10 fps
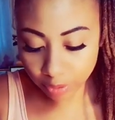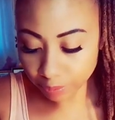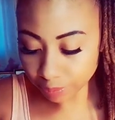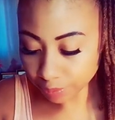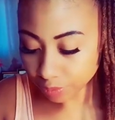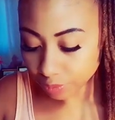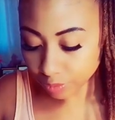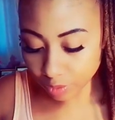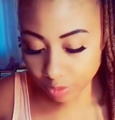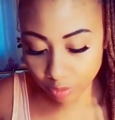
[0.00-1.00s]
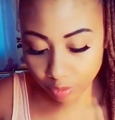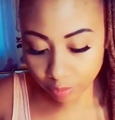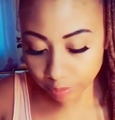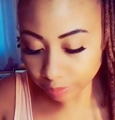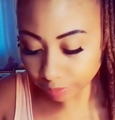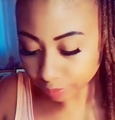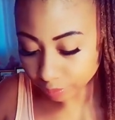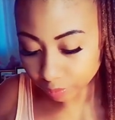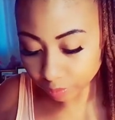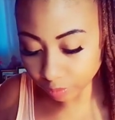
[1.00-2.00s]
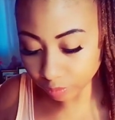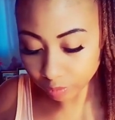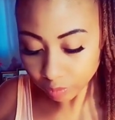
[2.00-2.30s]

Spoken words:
(no one is talking)